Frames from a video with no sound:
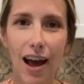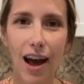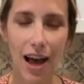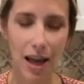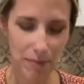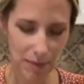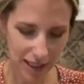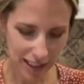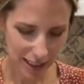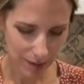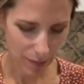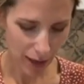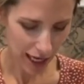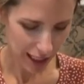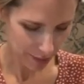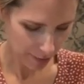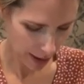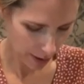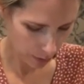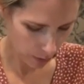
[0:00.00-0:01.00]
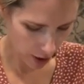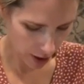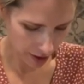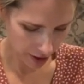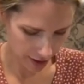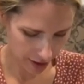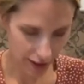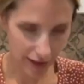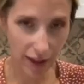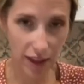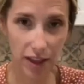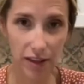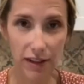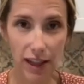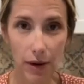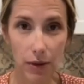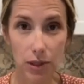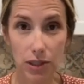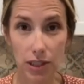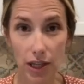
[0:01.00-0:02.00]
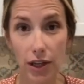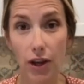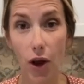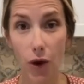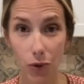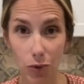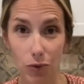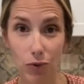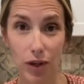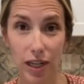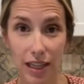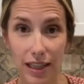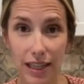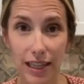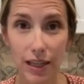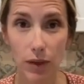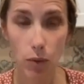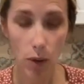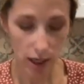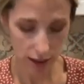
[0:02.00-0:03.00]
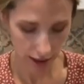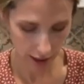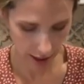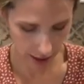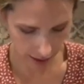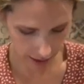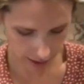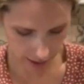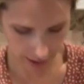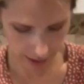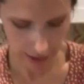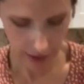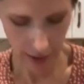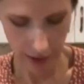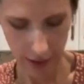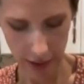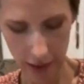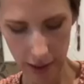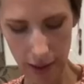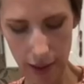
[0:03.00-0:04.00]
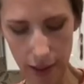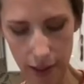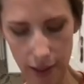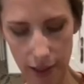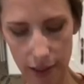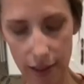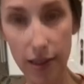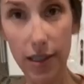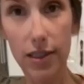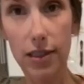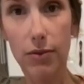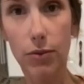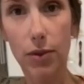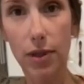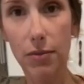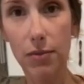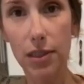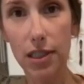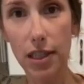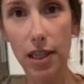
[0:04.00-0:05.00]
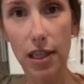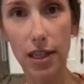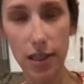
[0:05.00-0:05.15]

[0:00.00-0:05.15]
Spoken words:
I meant splashed by water and then the flour's like, oh really? Watch this. This is what I'm just gonna